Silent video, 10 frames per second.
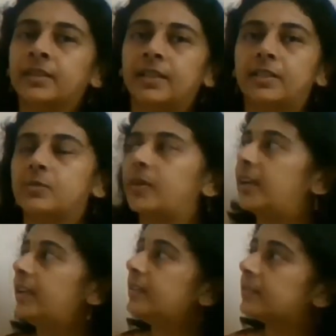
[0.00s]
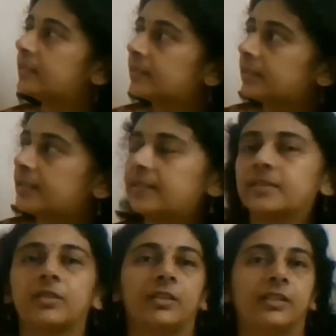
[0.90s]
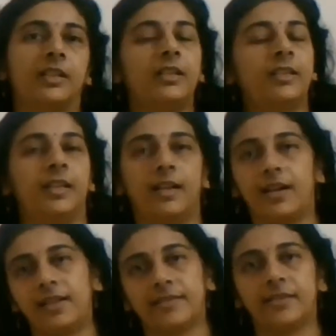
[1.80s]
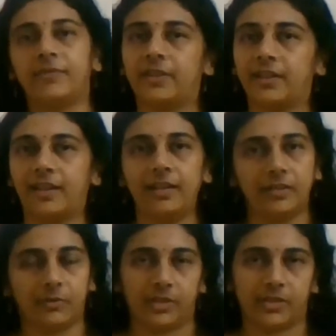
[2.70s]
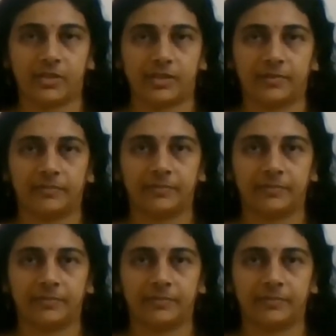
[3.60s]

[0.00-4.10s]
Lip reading: That's why this is not the answer for our question.